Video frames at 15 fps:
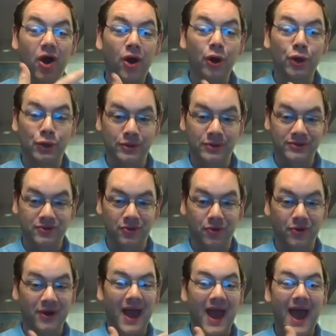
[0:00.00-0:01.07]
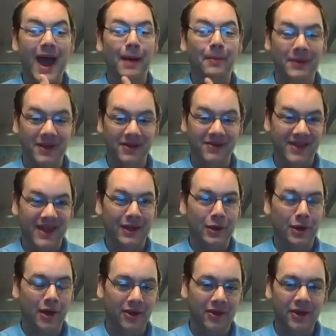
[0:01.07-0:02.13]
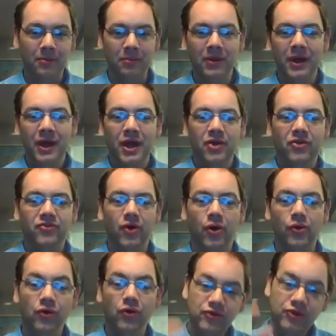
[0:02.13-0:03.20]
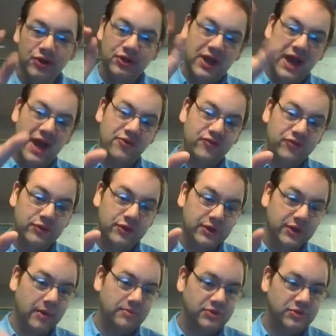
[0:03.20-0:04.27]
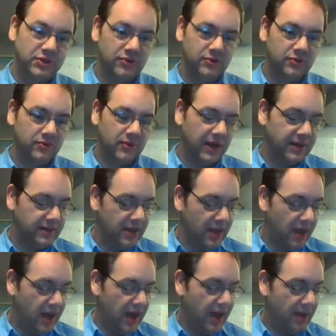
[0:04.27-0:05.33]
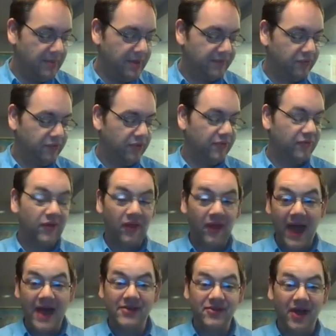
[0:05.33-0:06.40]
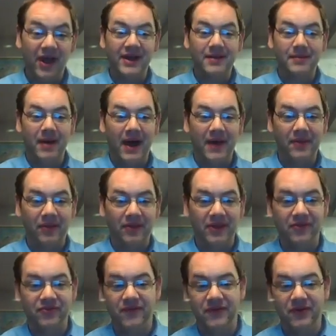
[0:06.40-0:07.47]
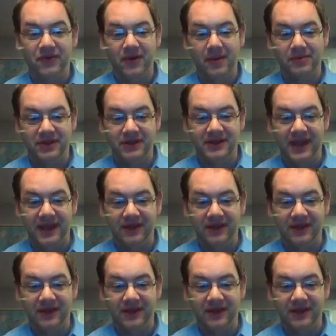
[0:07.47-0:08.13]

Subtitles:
Arnold, or HAP as they call him. So those are good guys to look up too, right? And of course, the last item on the list, if you're able to take